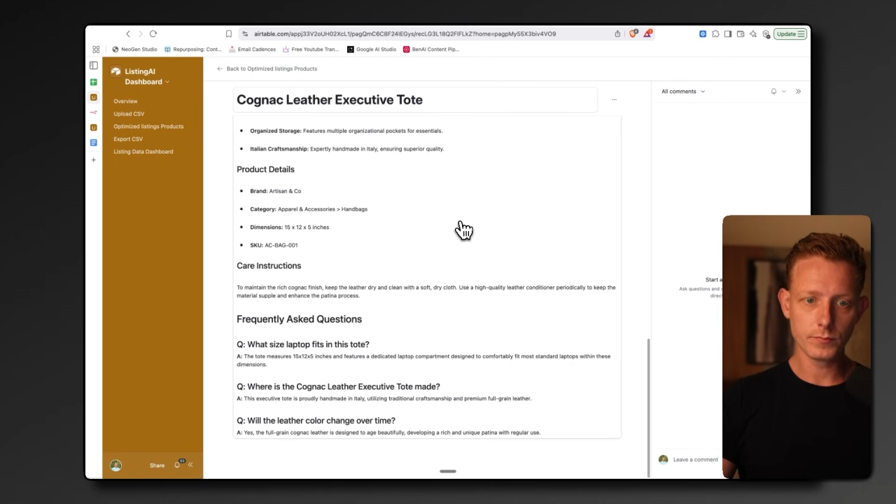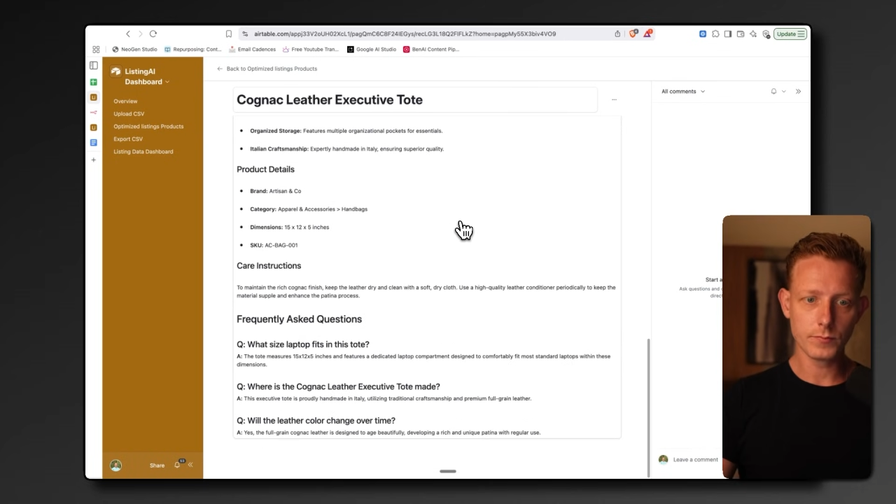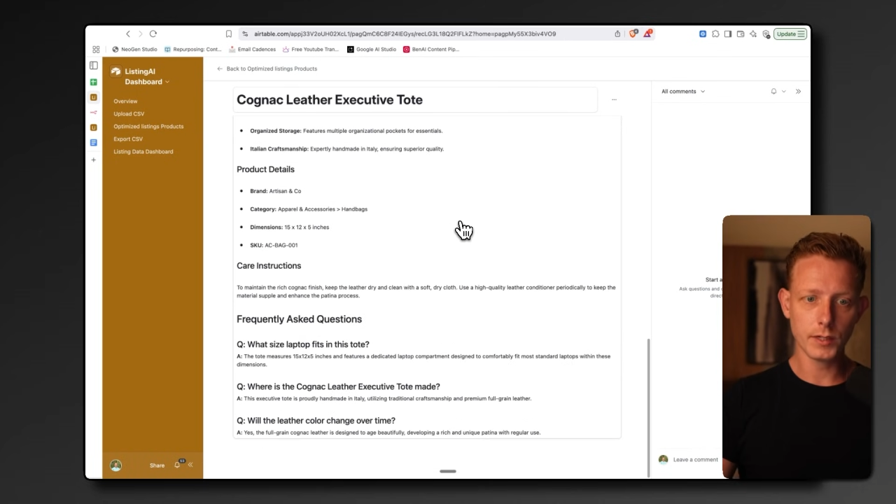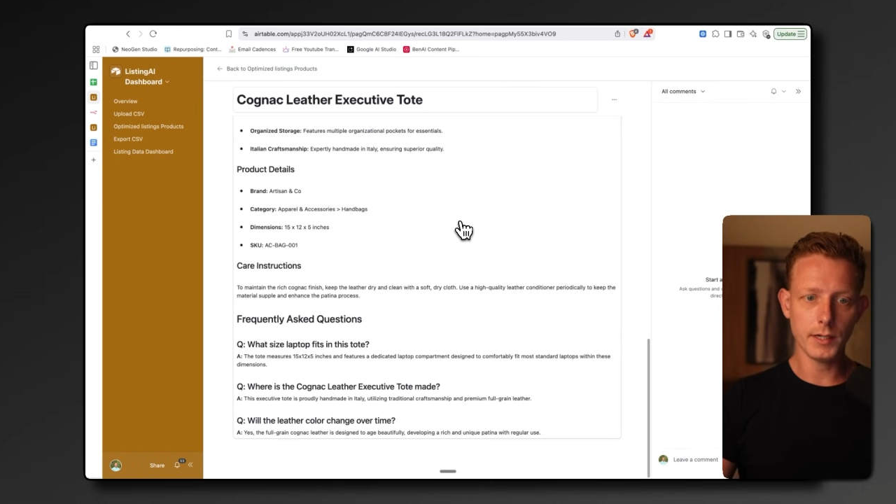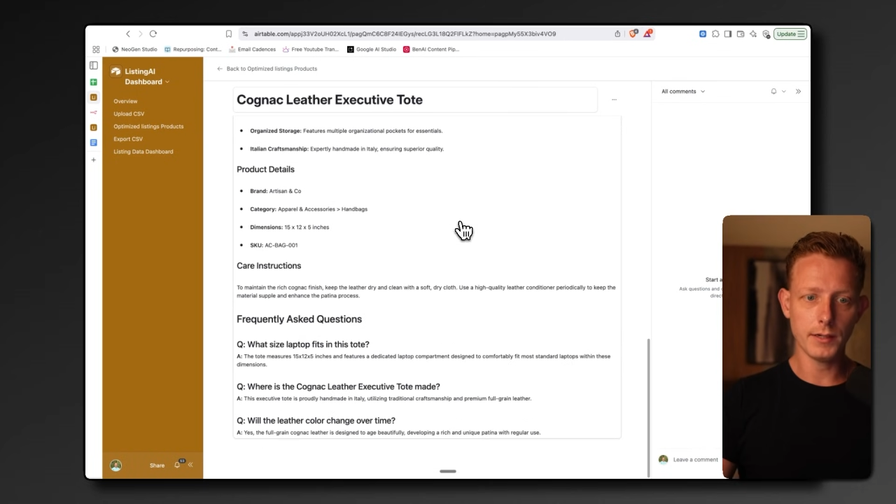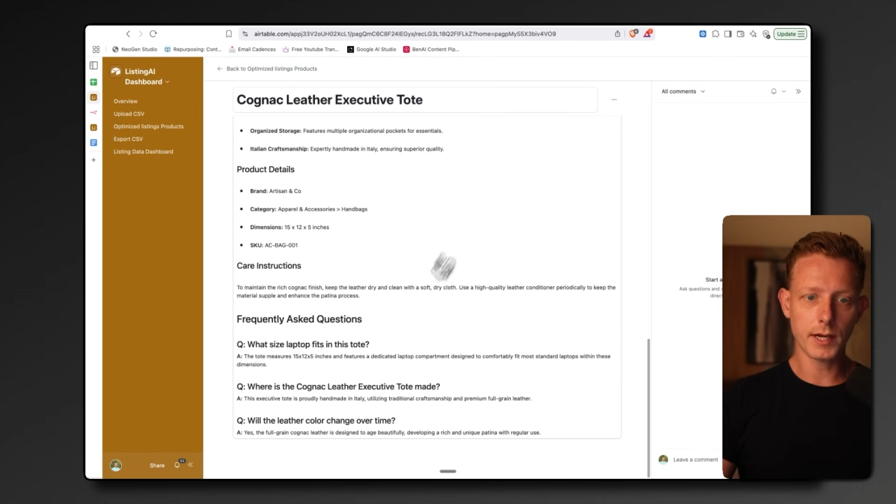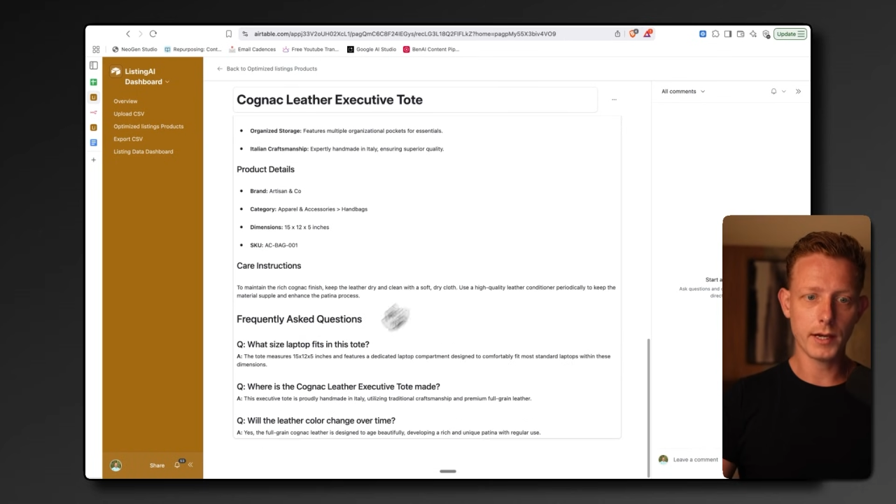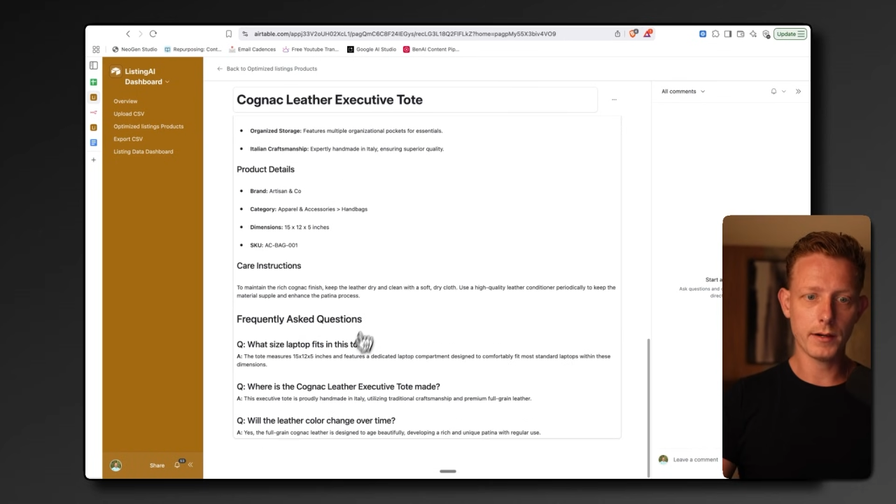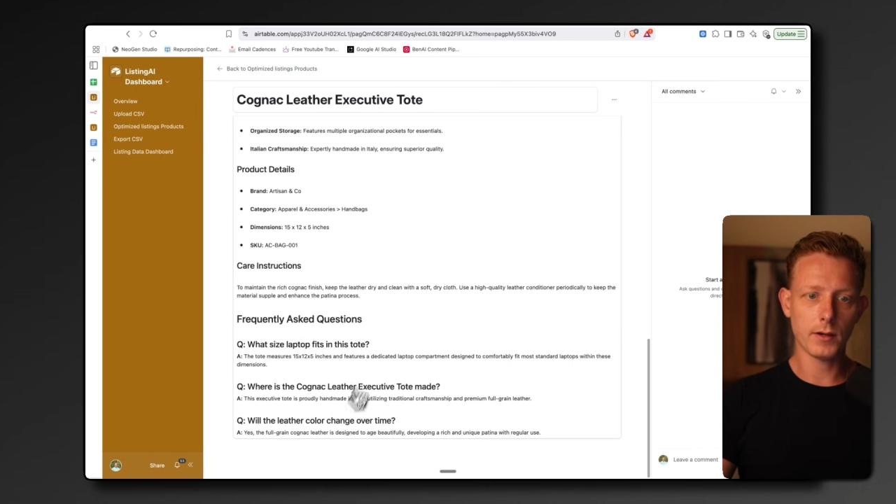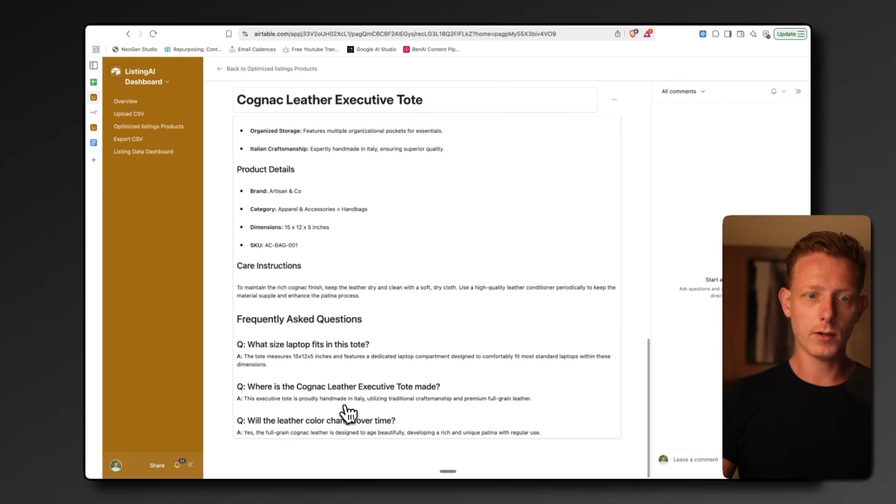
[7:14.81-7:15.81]
and the
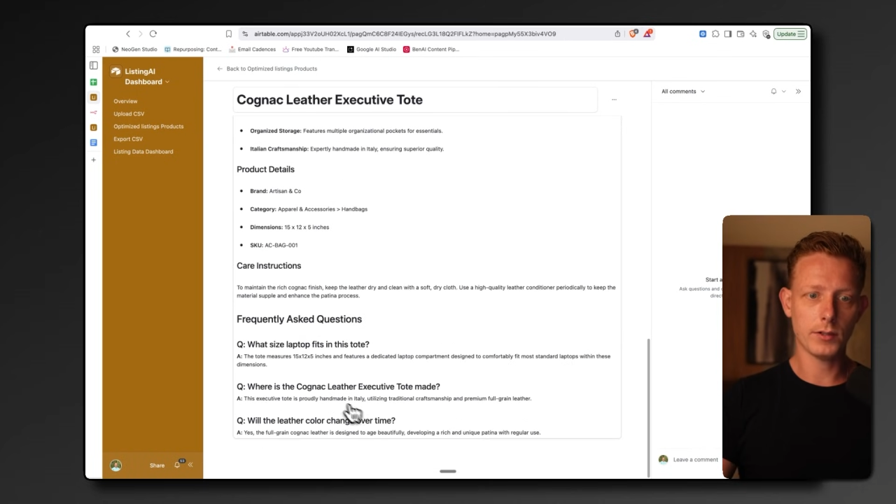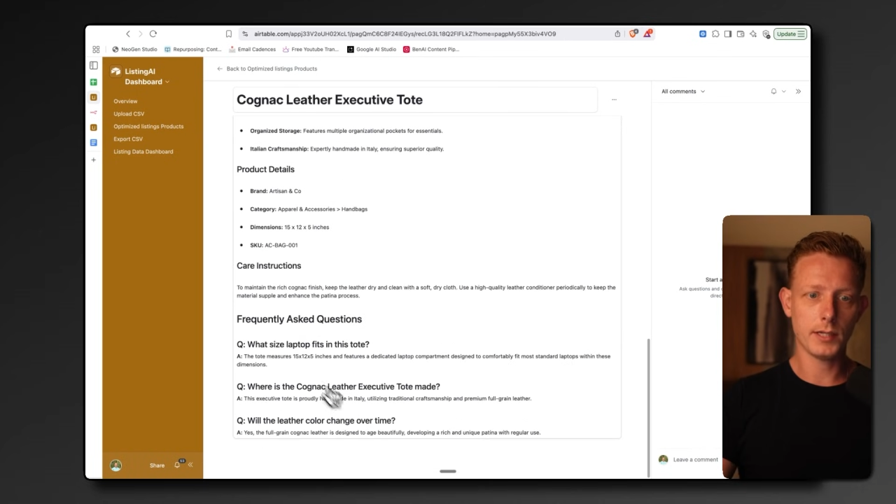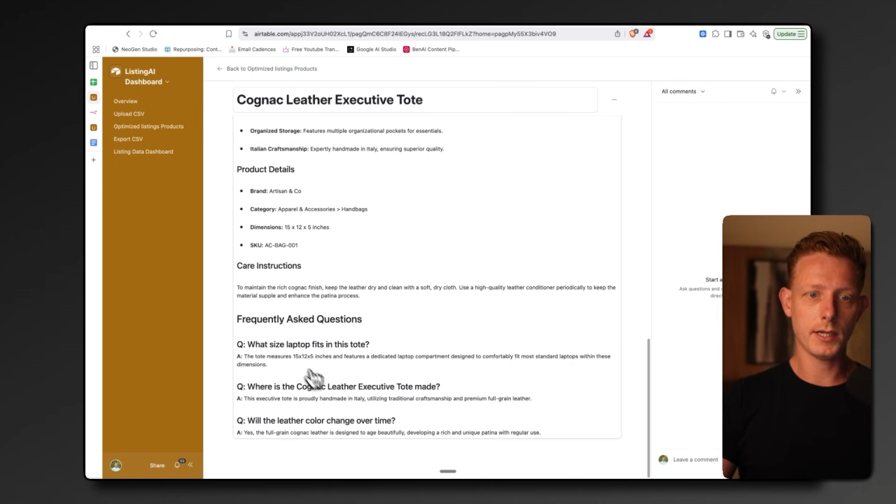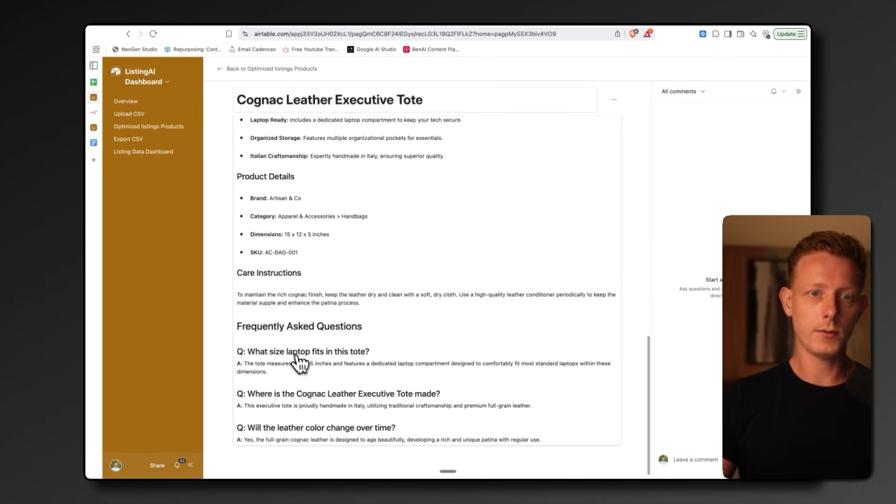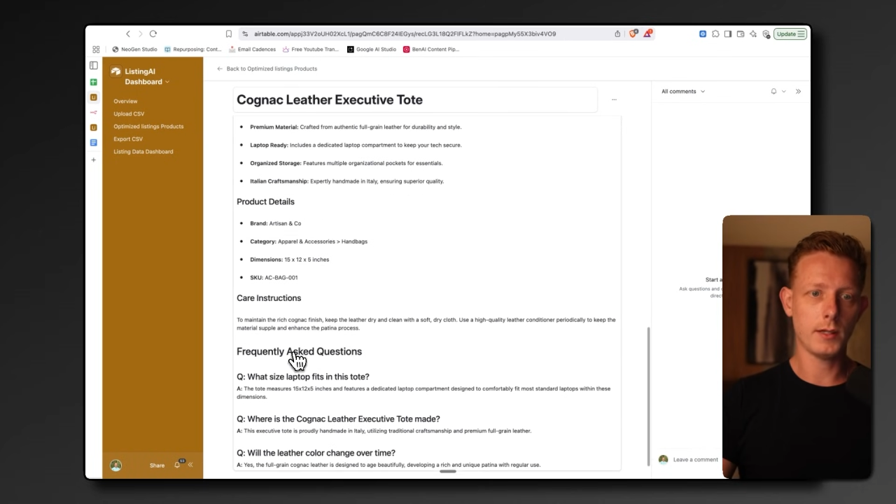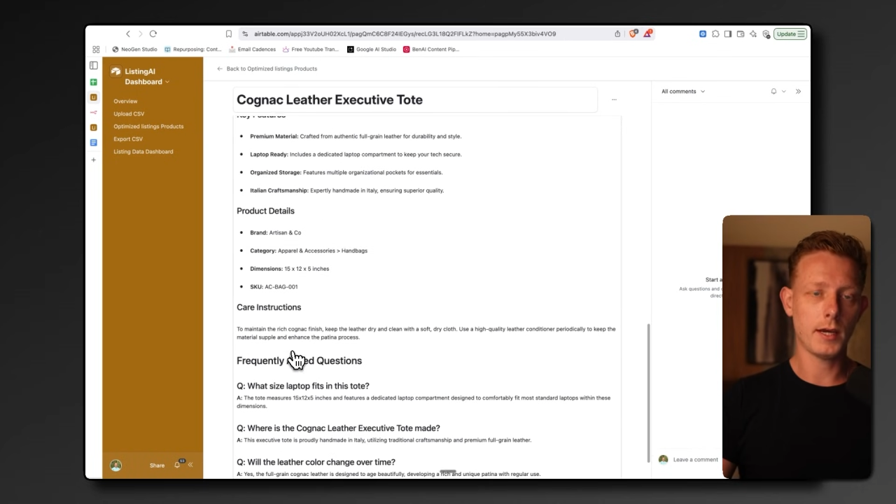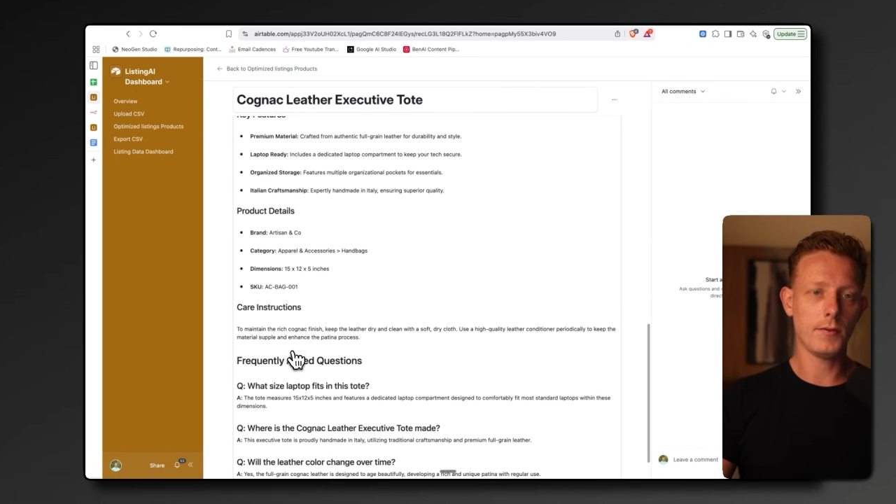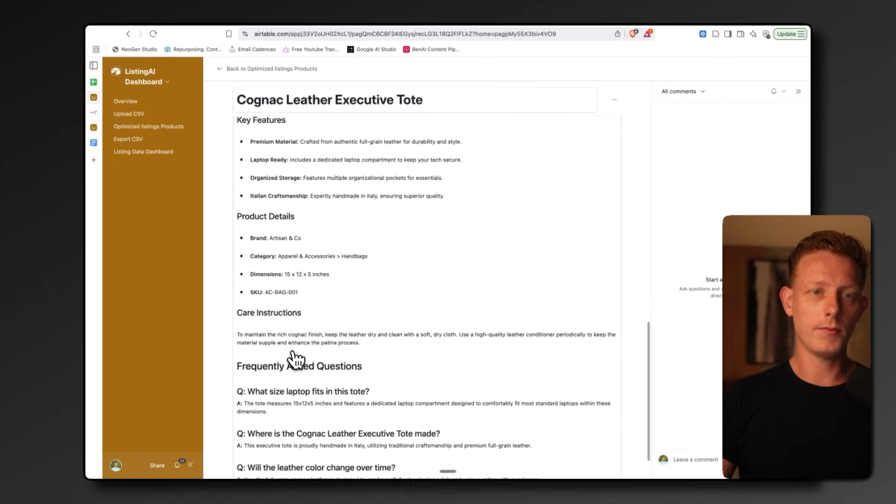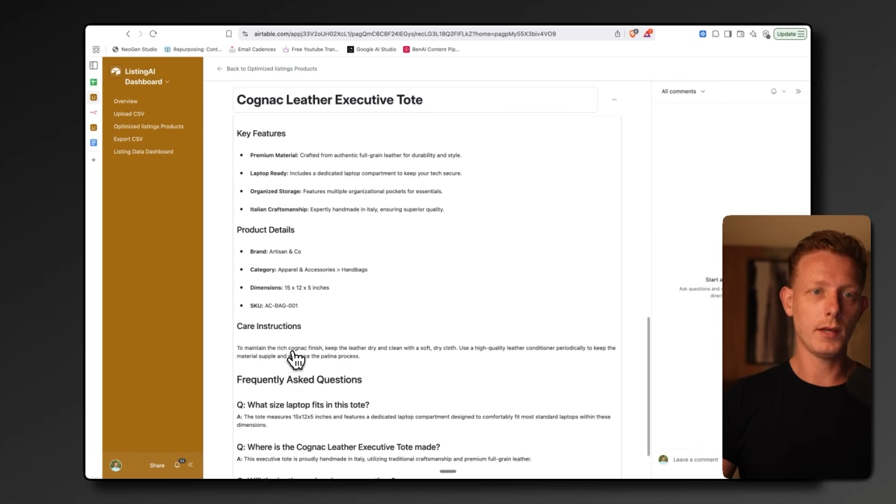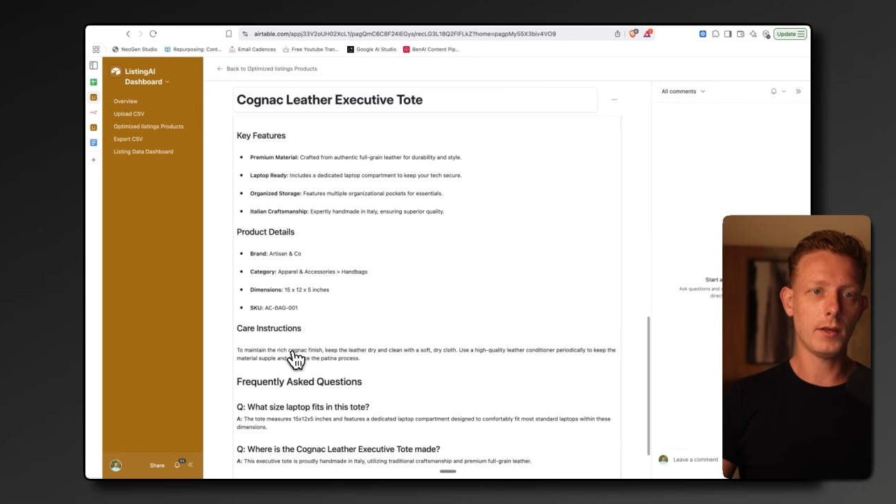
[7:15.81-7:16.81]
entire content with the
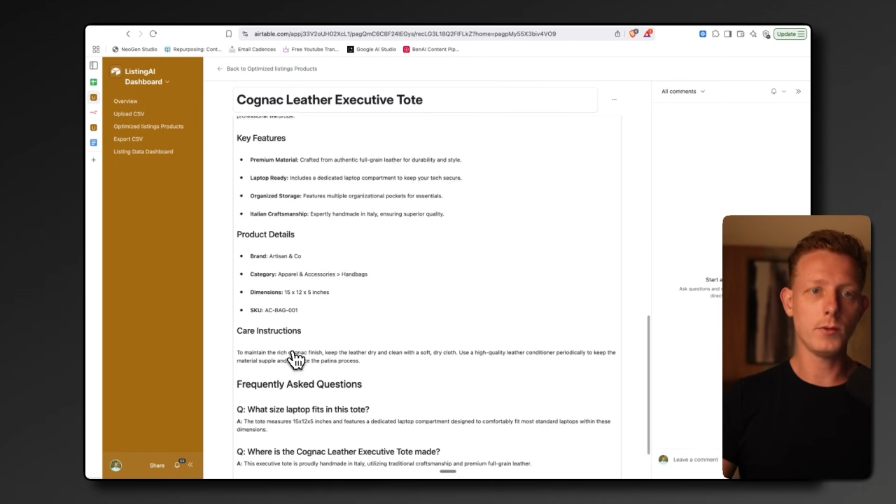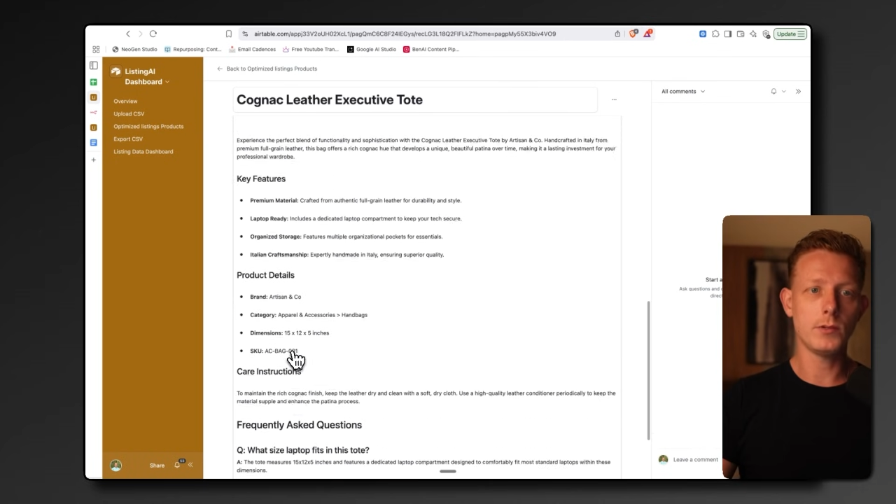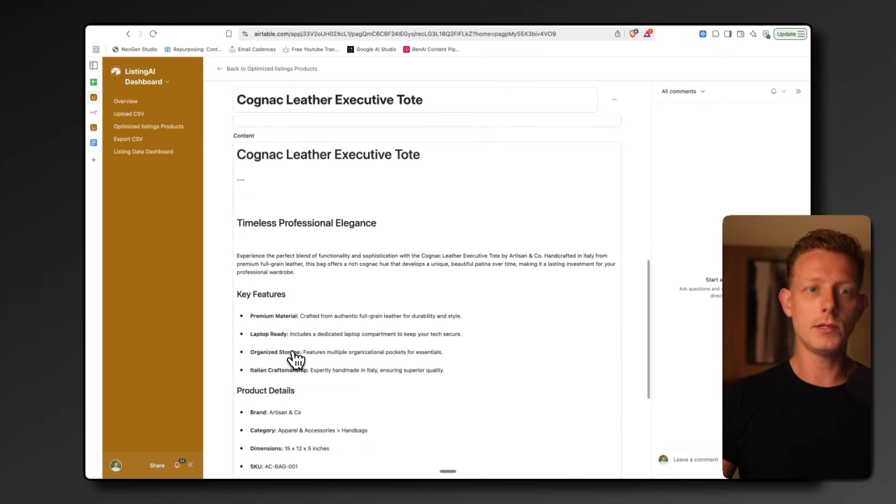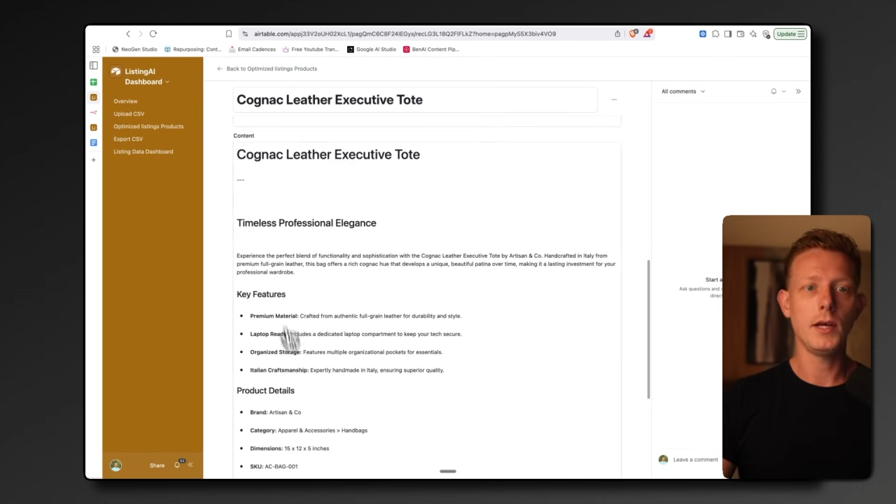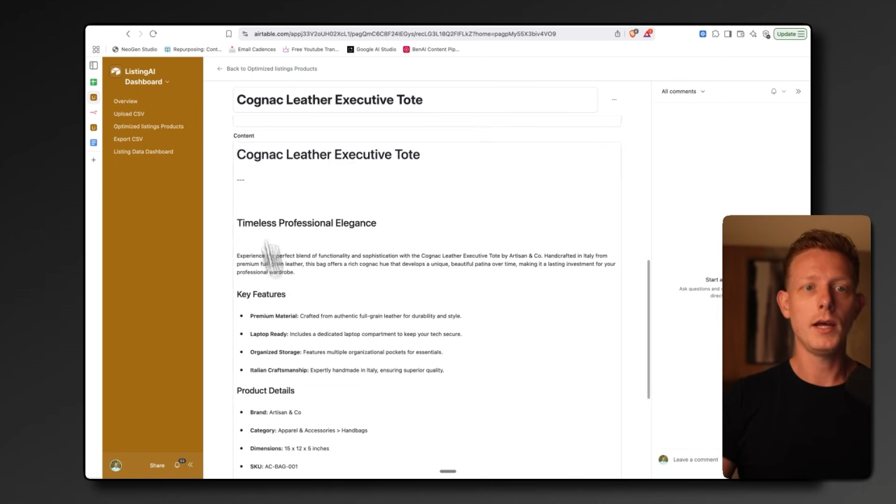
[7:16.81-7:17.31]
FAQs.